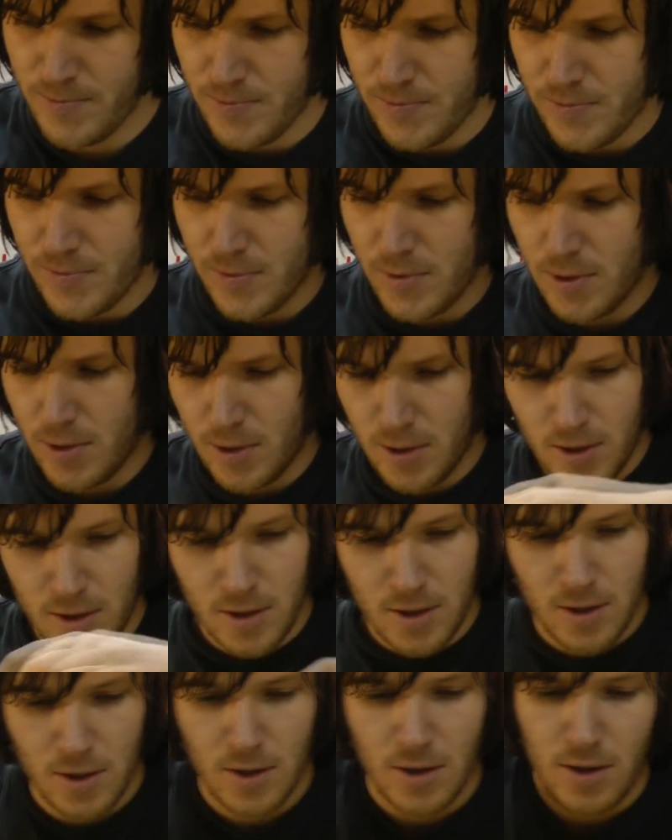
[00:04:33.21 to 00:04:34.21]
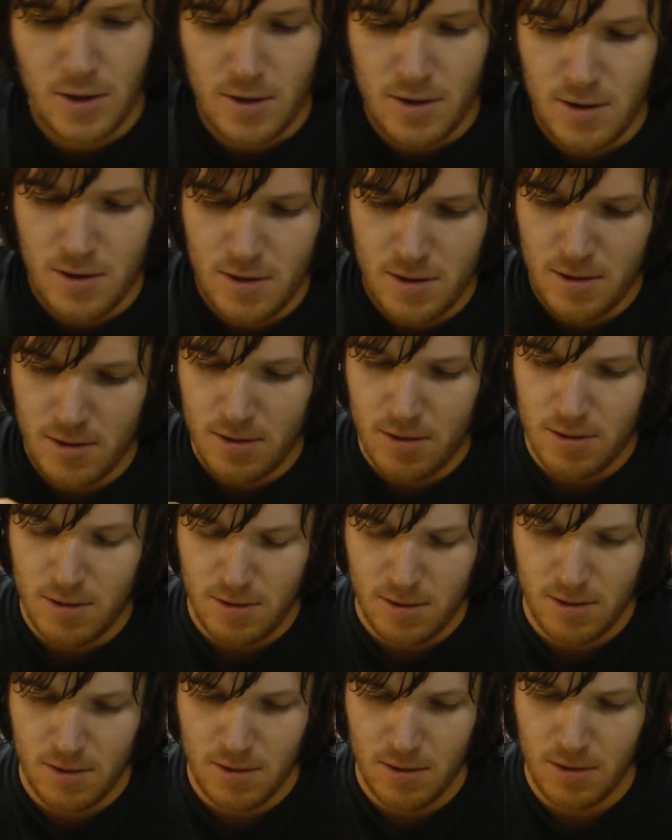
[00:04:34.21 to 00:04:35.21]

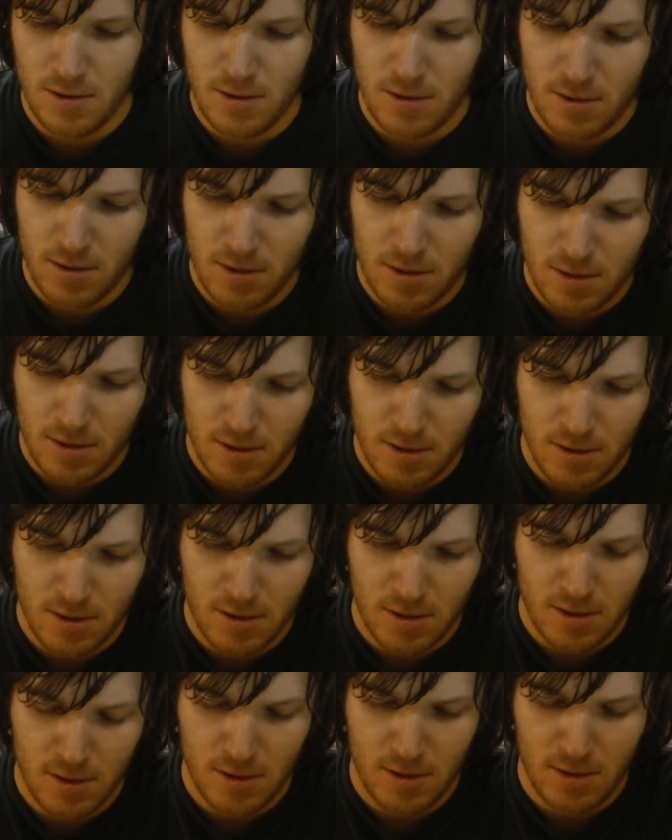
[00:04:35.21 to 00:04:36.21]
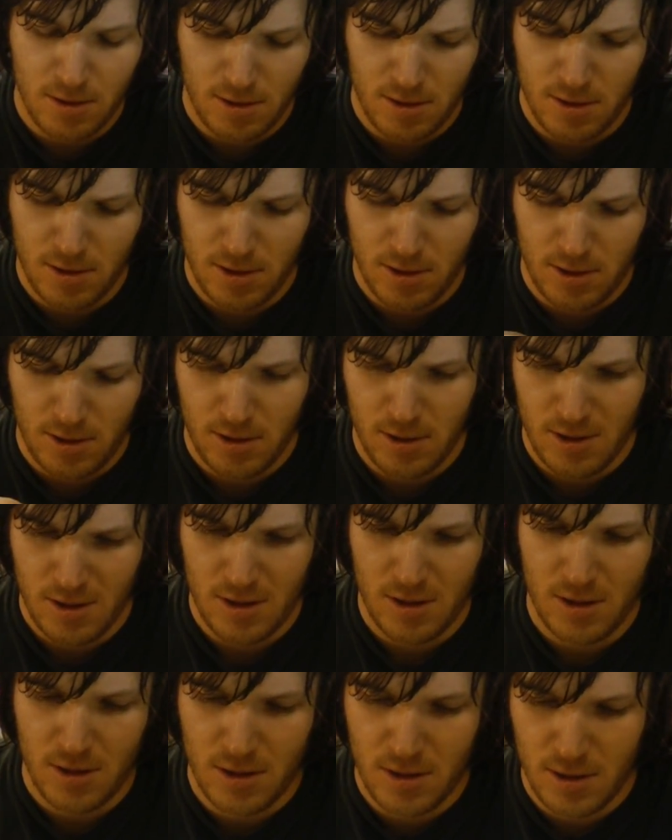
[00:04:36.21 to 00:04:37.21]

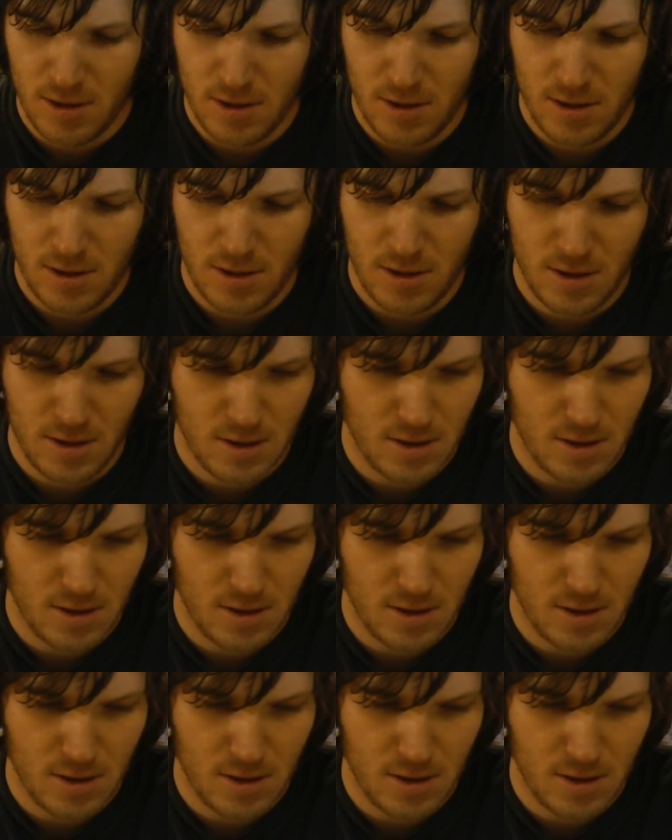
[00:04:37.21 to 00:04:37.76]
[no speech]